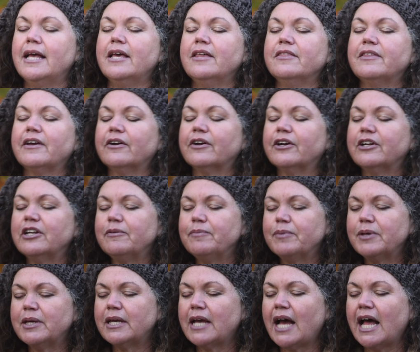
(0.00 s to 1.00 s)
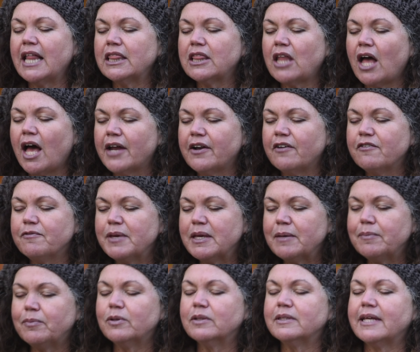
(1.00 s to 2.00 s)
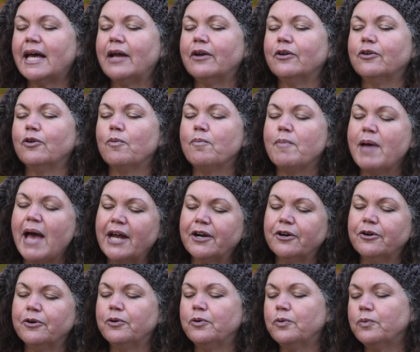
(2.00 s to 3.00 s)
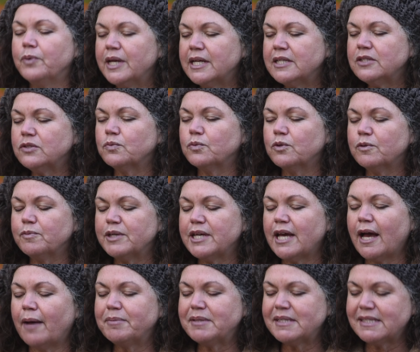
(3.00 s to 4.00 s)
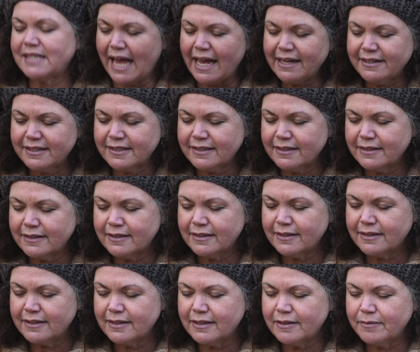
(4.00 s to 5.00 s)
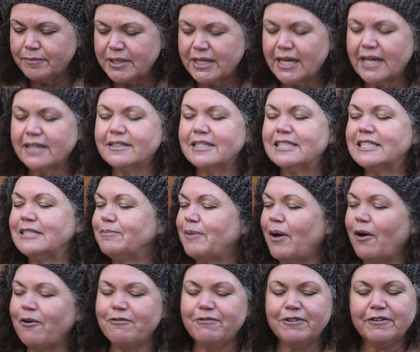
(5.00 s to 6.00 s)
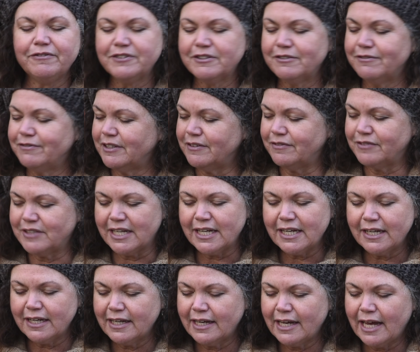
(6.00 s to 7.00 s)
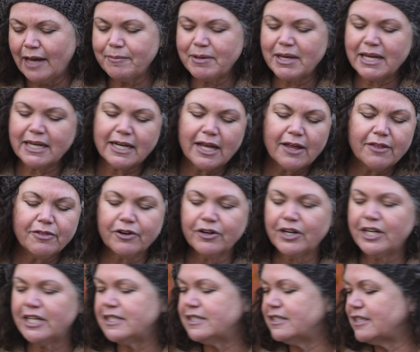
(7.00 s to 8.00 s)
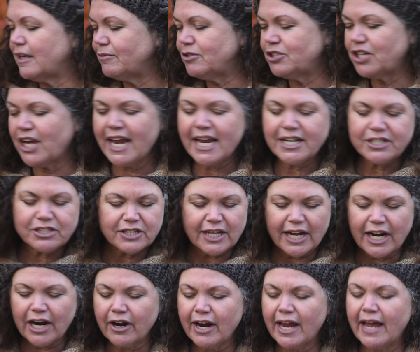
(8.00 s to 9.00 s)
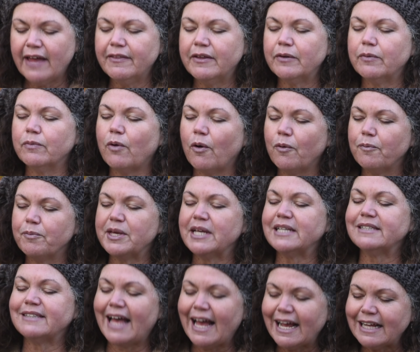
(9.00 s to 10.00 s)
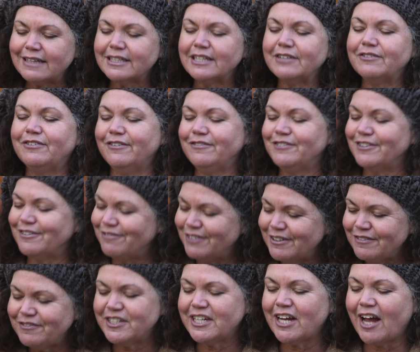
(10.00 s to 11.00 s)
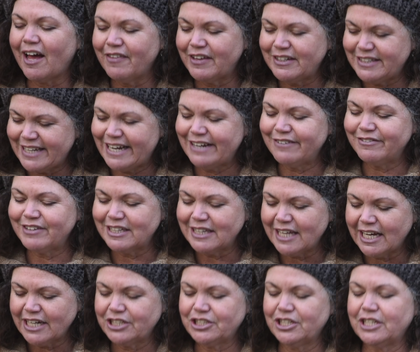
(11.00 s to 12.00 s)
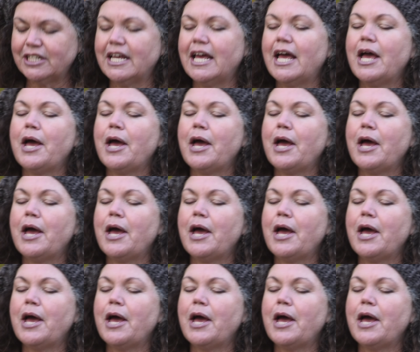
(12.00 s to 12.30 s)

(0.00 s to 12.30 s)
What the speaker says: There are going to be a lot of people that no matter who wins will be upset, because it's about 50-50. I mean, there is some change there, and it won't be exactly 50-50 on the day of the election.